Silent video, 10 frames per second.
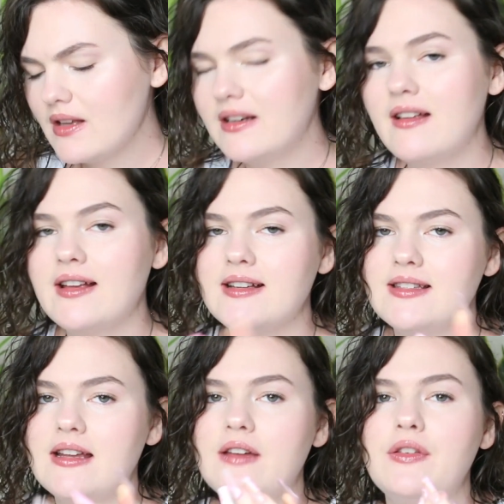Now, like I
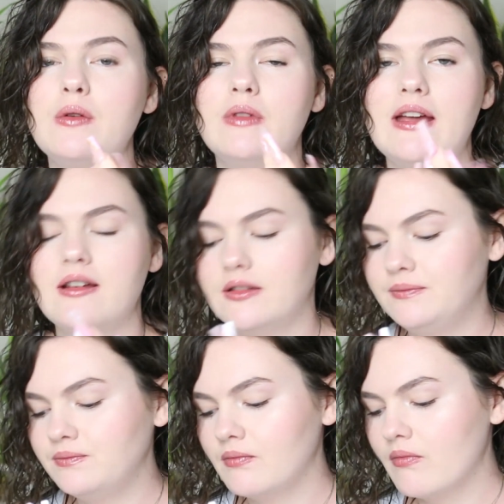said, if you like
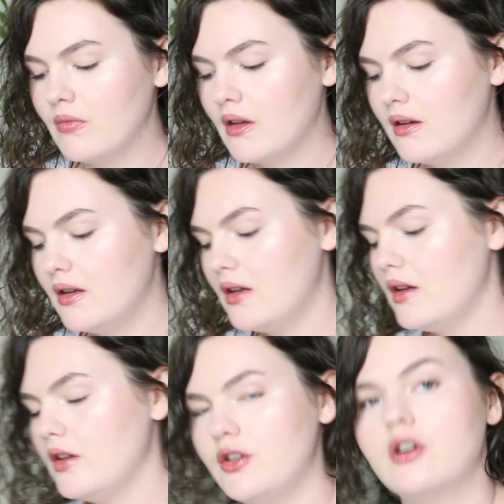
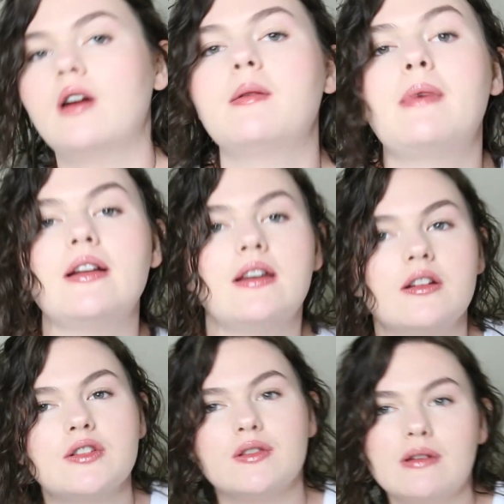your caramel
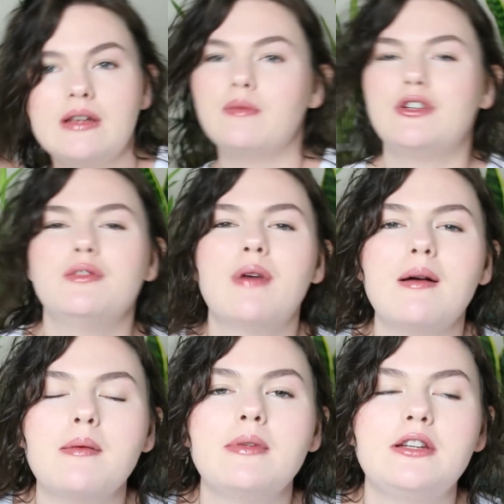macchiato sweet, which you
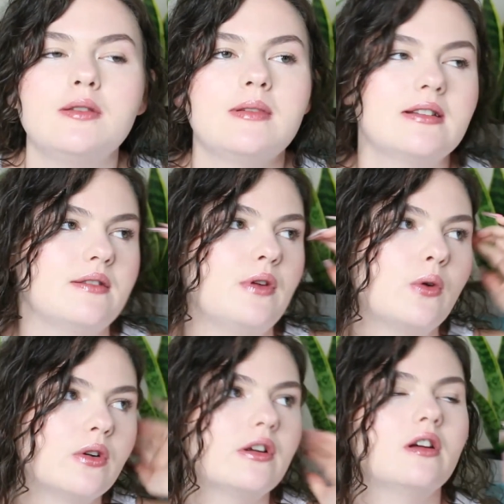probably do, because if you're
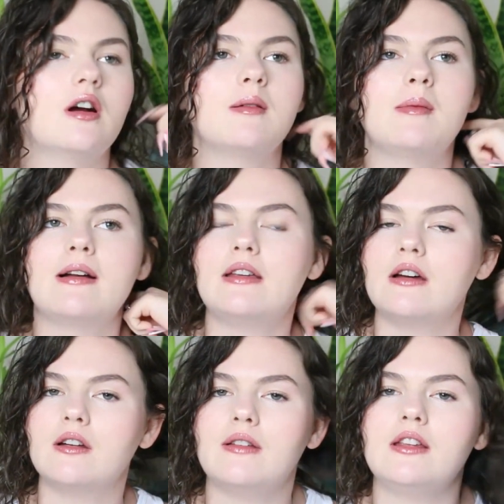ordering a caramel
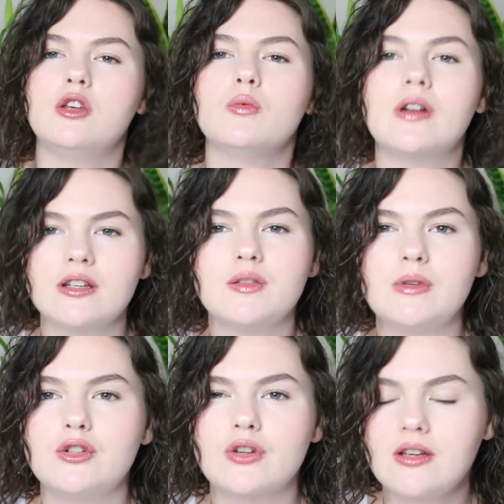macchiato, like you want a
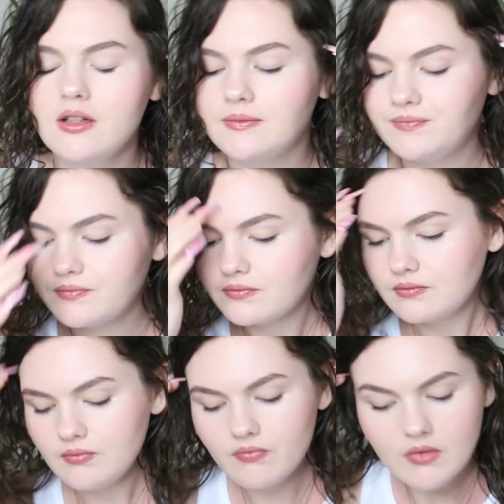sweet drink,
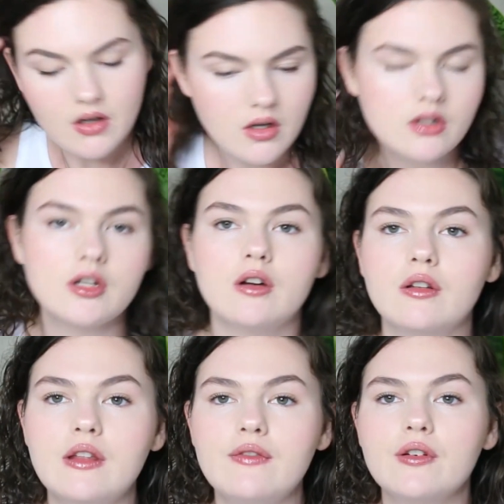
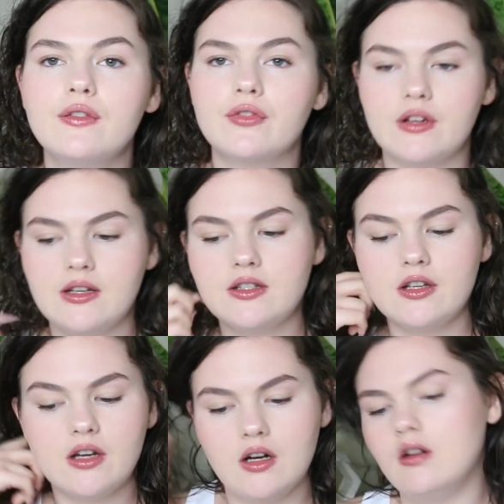totally feel free to
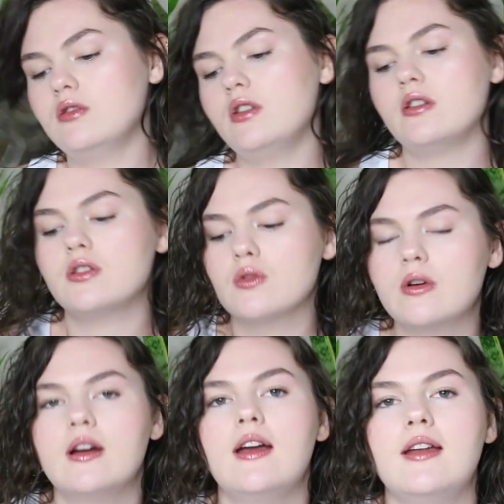go to the
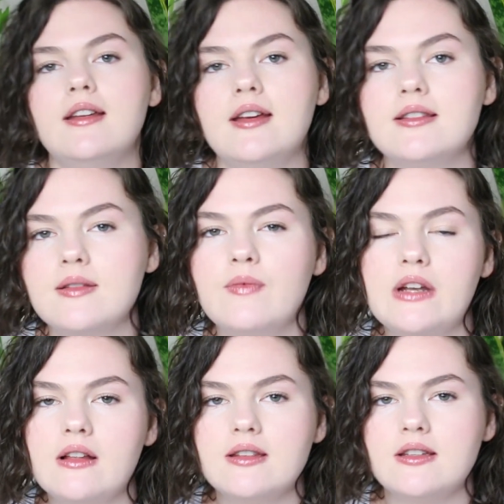store and get some
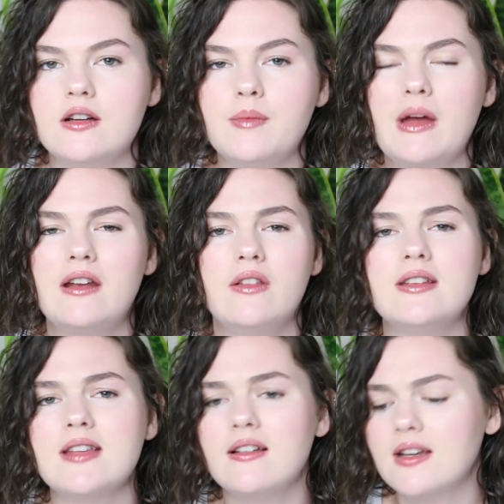vanilla syrup. I know they
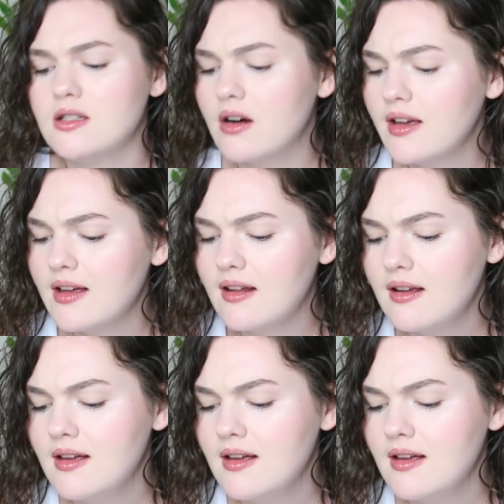sell it at Target.